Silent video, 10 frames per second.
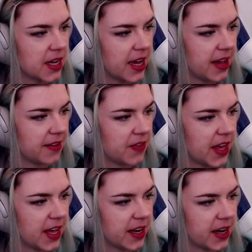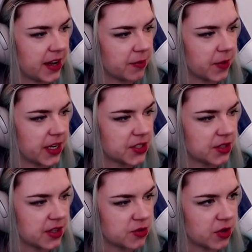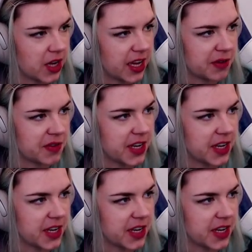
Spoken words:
and then I went to the drive and I